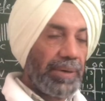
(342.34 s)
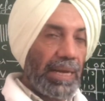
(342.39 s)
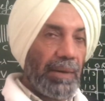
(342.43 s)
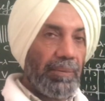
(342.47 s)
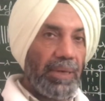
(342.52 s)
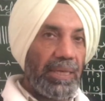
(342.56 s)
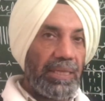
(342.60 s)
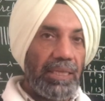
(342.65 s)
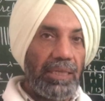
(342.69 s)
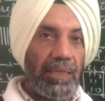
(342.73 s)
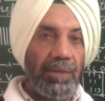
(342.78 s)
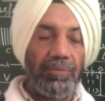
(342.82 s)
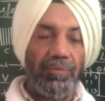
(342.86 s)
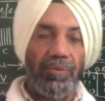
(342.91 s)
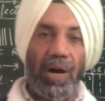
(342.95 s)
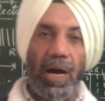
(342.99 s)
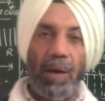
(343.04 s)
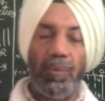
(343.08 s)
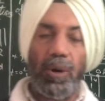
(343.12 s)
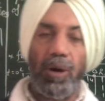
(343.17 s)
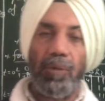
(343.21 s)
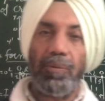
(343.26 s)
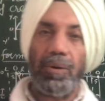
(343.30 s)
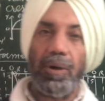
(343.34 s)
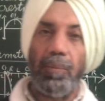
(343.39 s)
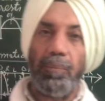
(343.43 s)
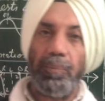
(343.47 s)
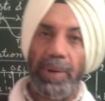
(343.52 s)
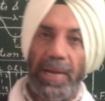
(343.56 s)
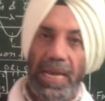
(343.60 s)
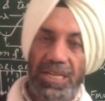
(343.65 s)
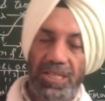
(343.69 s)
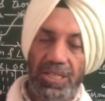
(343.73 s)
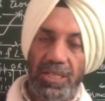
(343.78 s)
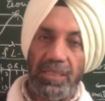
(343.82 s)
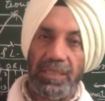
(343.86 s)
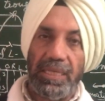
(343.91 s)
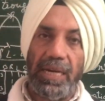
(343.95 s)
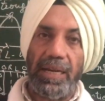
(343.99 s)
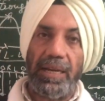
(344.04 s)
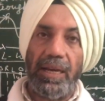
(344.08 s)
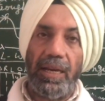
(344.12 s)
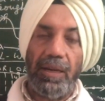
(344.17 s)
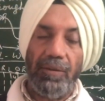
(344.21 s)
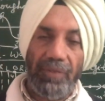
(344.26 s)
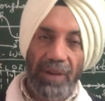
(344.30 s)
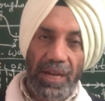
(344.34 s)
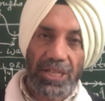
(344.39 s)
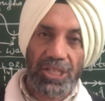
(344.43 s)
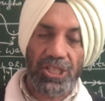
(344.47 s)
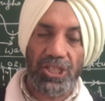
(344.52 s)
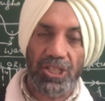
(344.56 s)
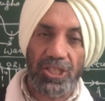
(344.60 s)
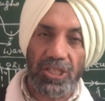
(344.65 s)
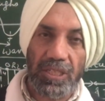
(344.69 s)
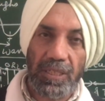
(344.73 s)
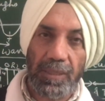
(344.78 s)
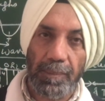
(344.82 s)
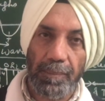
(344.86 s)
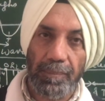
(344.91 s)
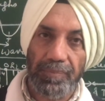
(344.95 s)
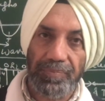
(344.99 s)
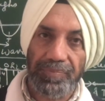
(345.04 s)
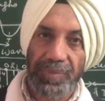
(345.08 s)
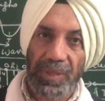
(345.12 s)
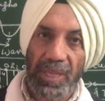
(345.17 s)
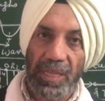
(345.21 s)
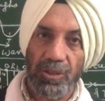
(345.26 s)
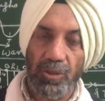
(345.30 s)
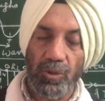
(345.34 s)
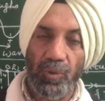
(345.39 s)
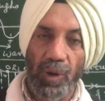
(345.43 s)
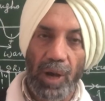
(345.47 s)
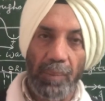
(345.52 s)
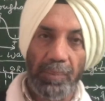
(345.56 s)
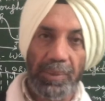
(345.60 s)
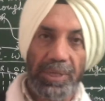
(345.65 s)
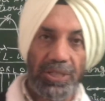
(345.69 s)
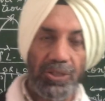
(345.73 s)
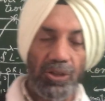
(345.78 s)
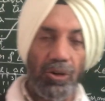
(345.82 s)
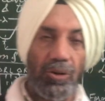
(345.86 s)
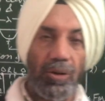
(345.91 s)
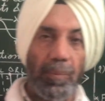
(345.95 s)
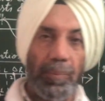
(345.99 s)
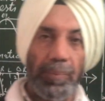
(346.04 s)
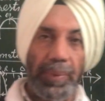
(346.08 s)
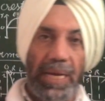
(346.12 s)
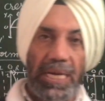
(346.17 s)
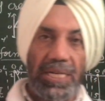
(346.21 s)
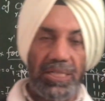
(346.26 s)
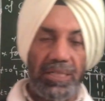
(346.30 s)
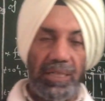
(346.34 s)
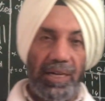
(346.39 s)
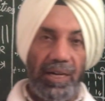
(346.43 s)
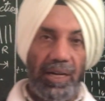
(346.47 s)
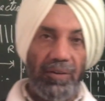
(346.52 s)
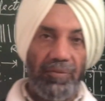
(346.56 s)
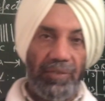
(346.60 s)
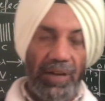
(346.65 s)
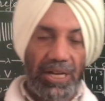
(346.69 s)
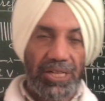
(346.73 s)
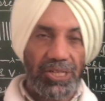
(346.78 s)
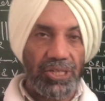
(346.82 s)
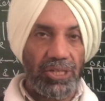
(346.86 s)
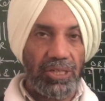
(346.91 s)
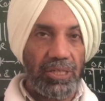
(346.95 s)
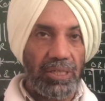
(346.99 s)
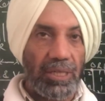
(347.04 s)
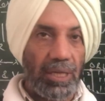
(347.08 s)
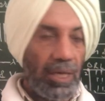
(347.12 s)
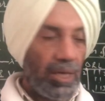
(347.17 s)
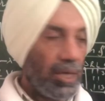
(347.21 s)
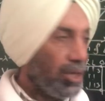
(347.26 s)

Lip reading: travel in the form of compressions and rarefactions. So formation of compression and rarefaction.